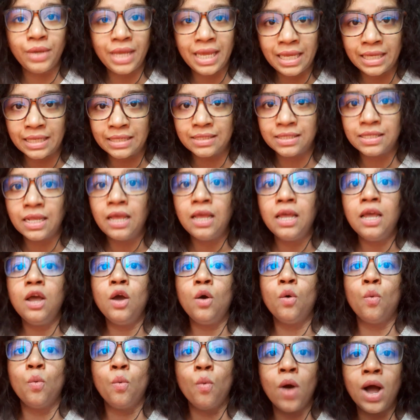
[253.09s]
is
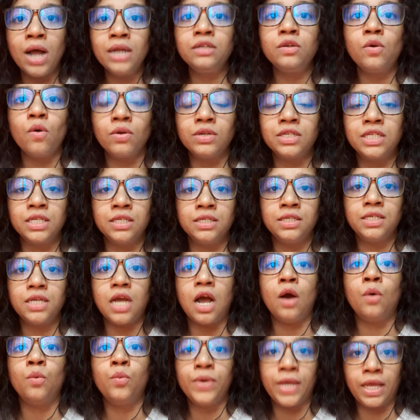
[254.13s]
one content
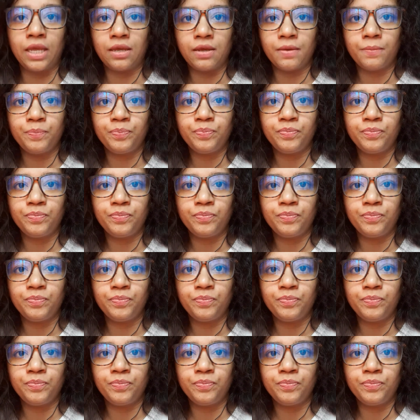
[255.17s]
a week.